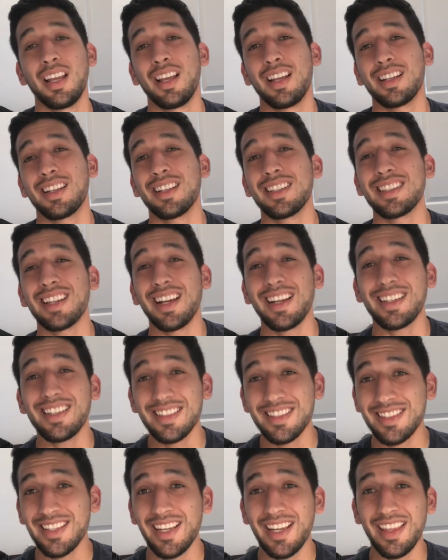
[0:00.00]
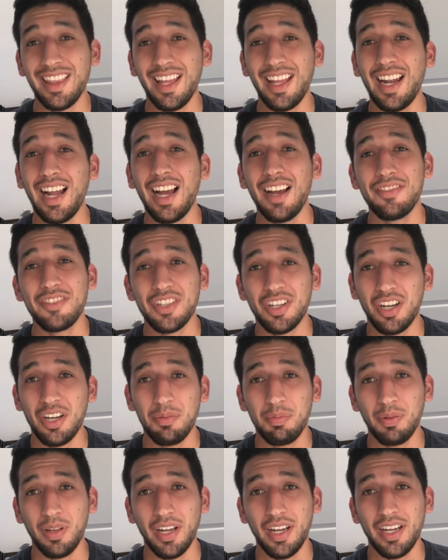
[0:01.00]
Because I can say that after I
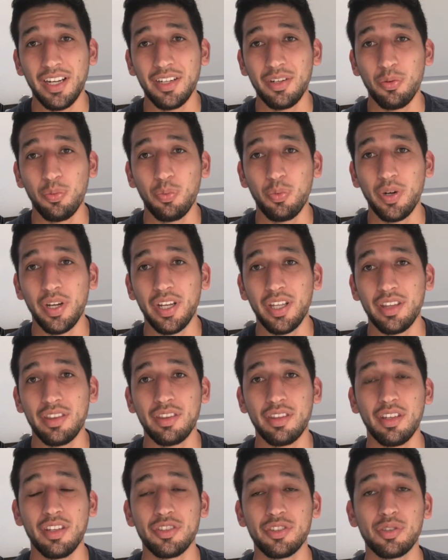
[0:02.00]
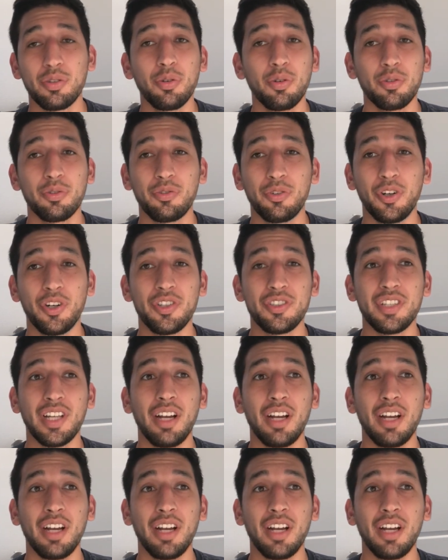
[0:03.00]
applied with a schools first,